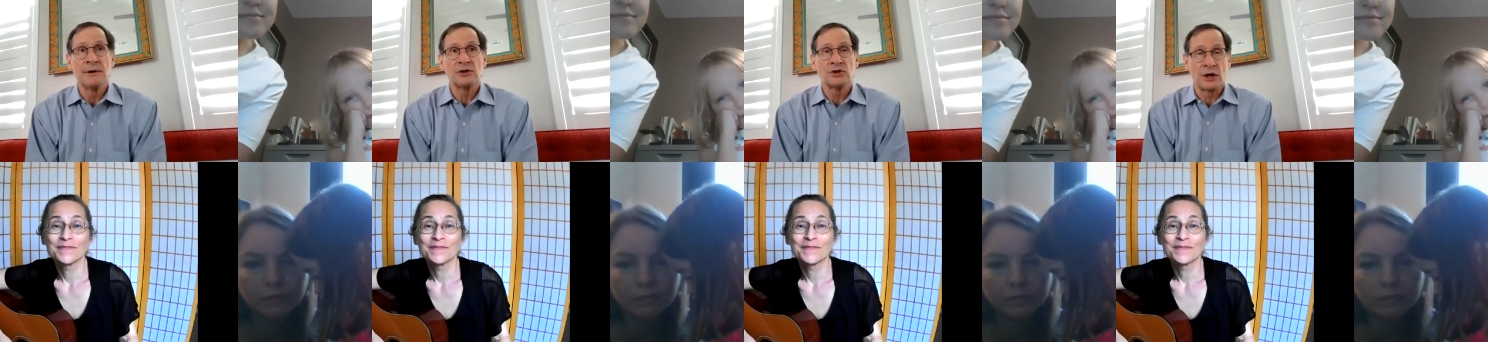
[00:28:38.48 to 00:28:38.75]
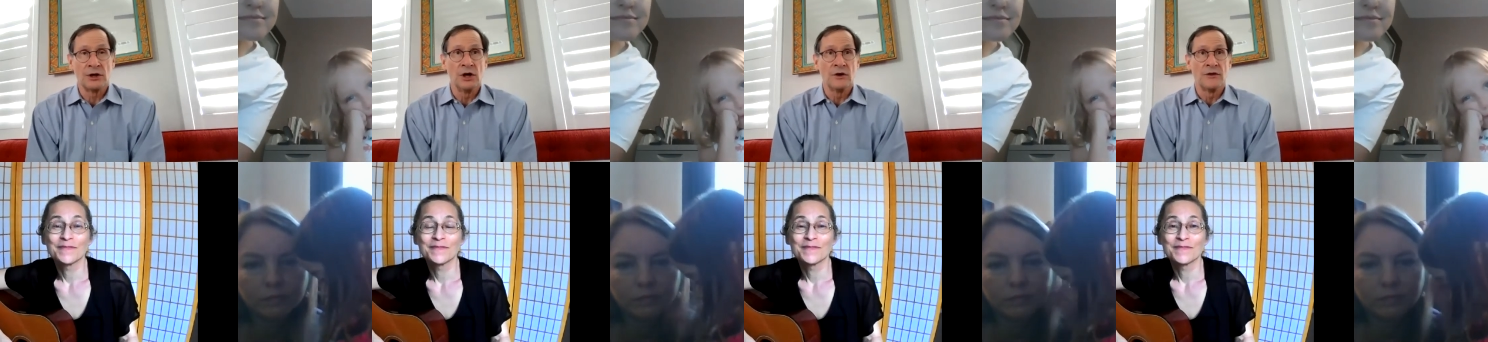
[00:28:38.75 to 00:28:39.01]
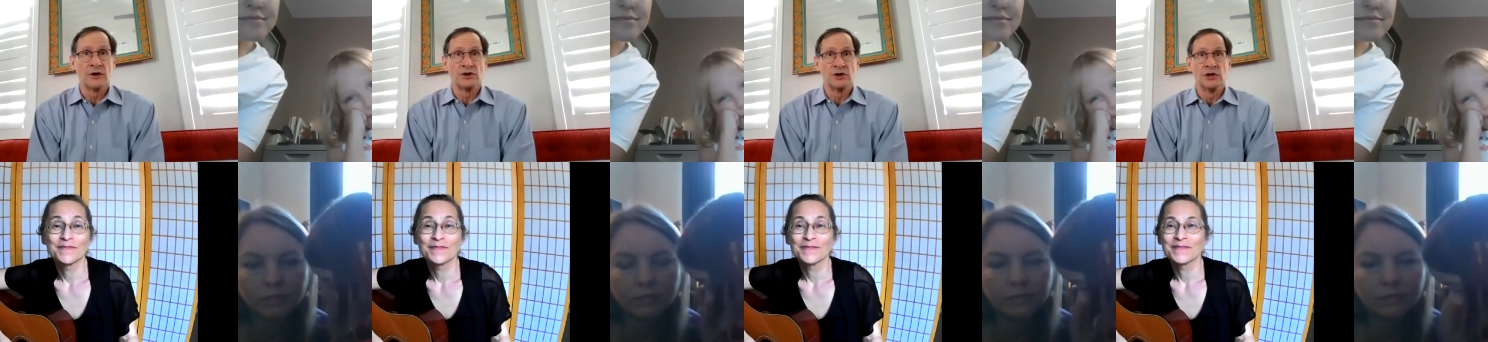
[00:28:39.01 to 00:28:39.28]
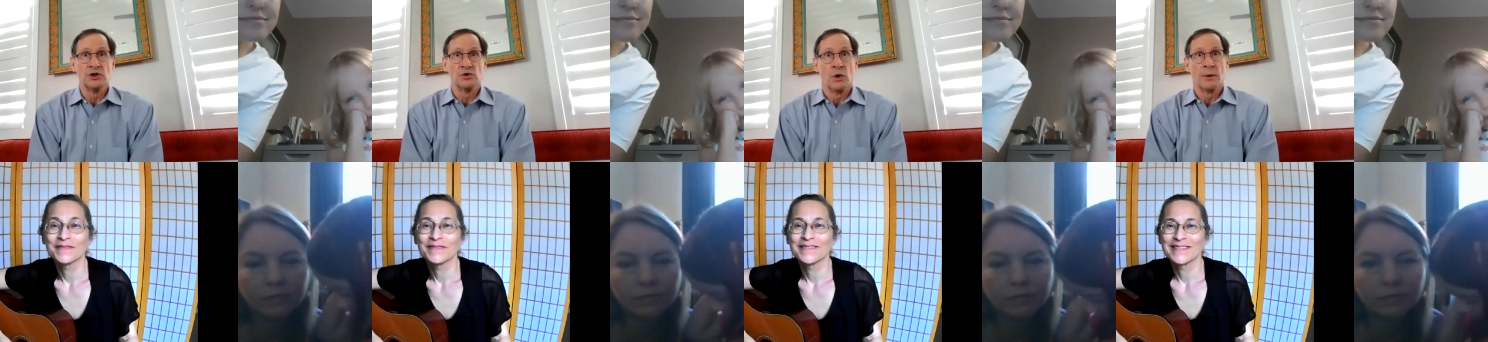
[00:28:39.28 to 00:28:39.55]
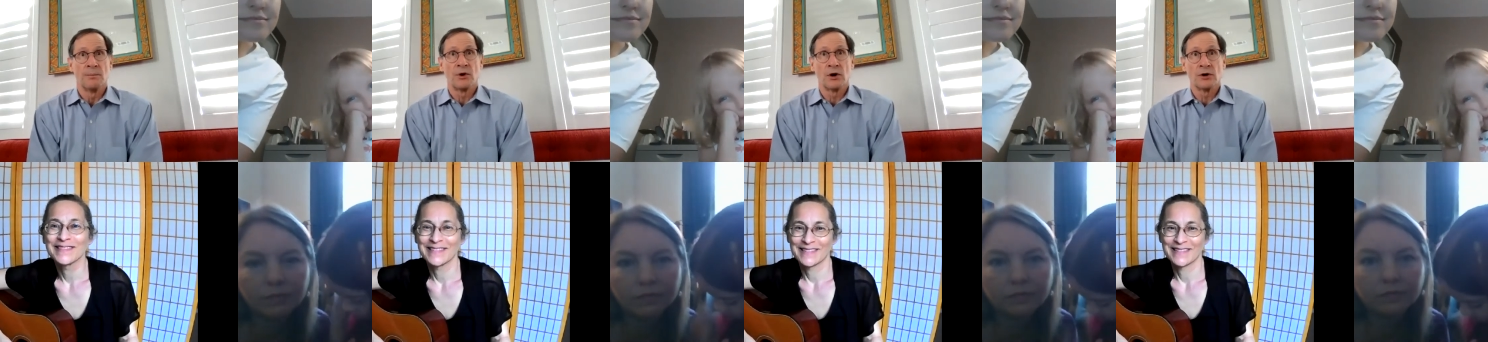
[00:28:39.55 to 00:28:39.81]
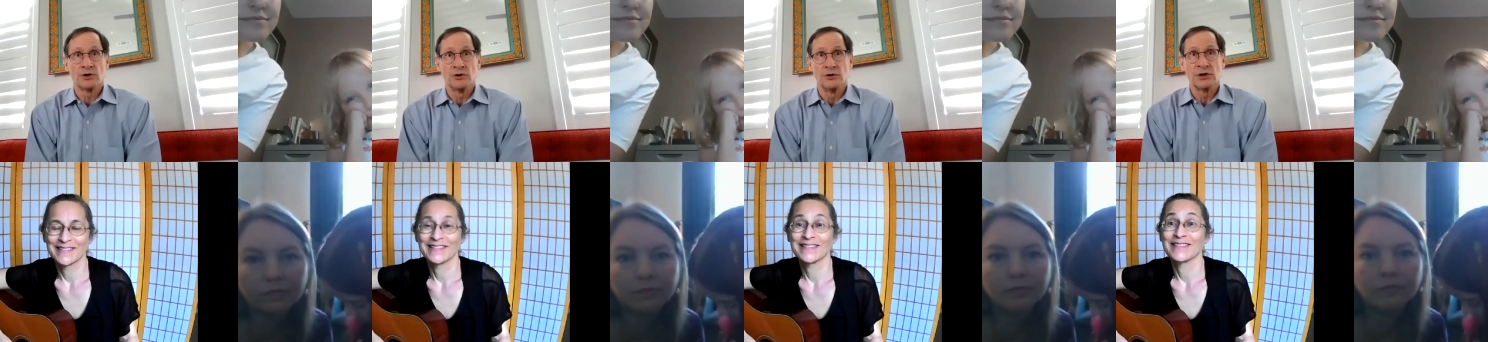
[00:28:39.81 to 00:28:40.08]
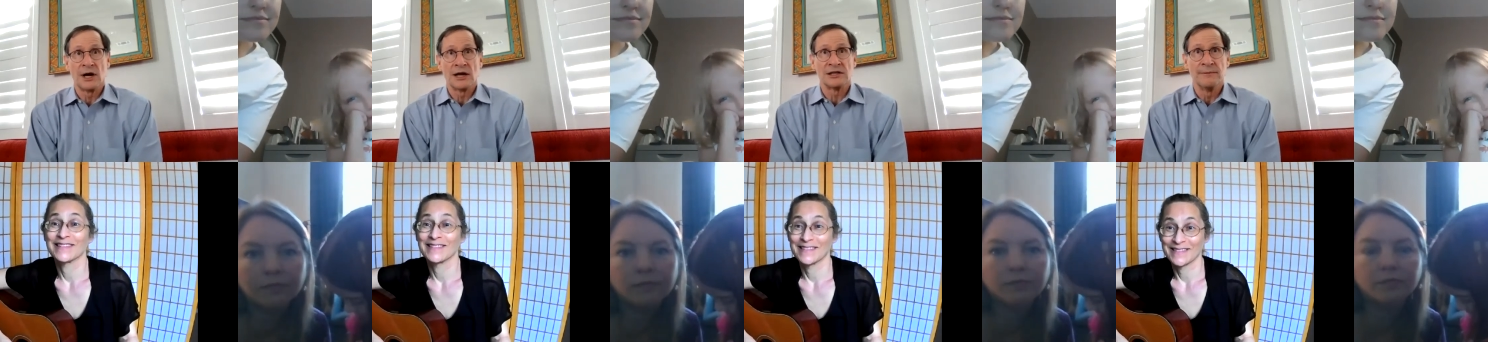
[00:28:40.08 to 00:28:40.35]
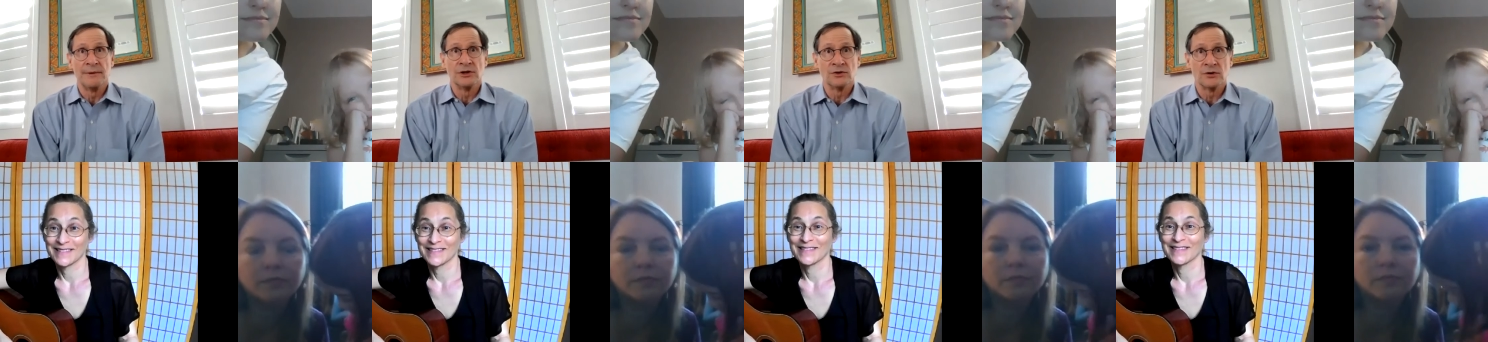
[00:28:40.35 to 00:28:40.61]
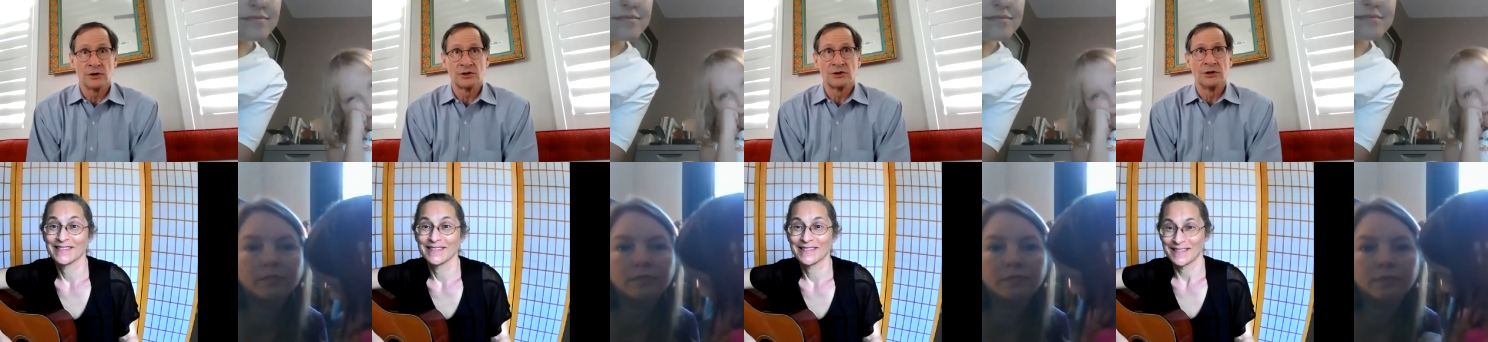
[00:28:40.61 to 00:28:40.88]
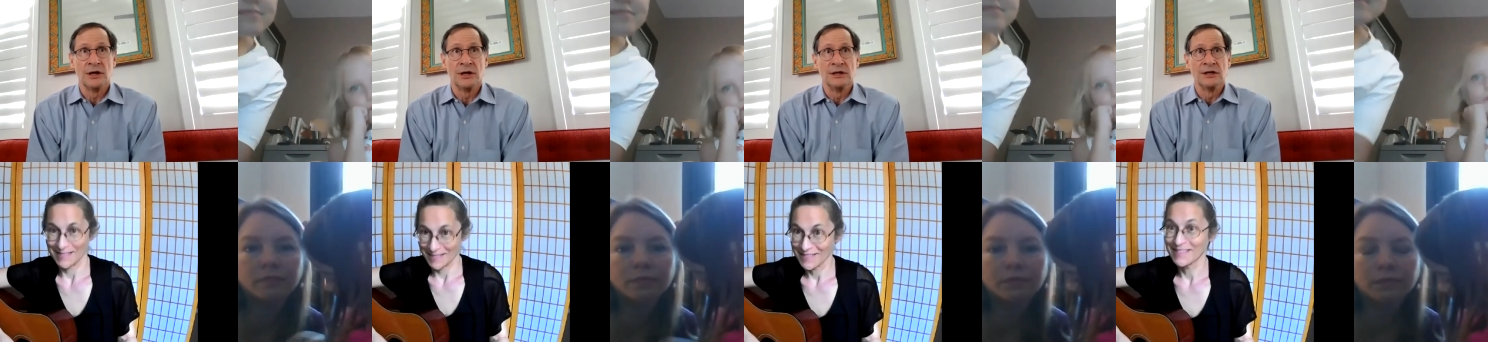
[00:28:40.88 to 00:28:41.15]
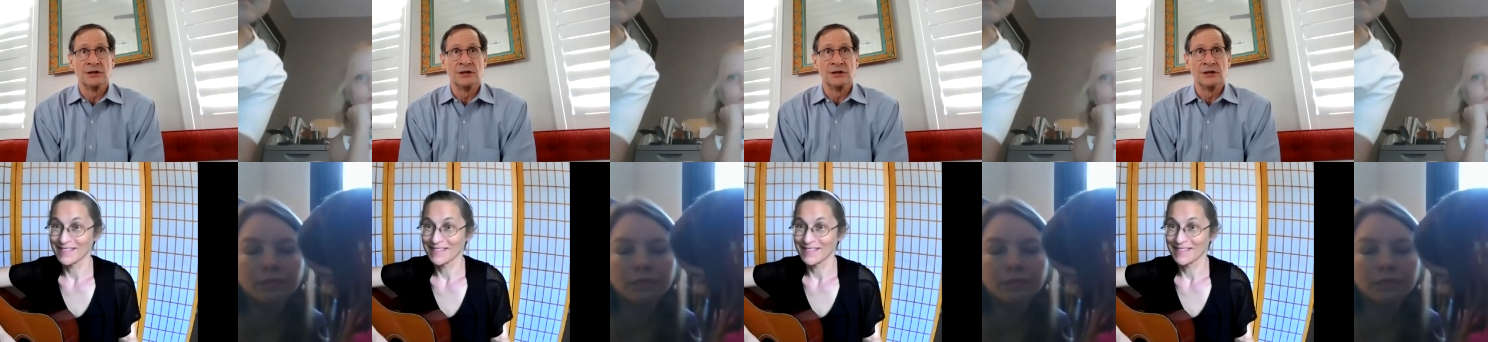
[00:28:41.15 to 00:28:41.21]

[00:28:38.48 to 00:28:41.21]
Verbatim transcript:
Speaker 1: interest, I know there's at least one person who's got some interest in uh,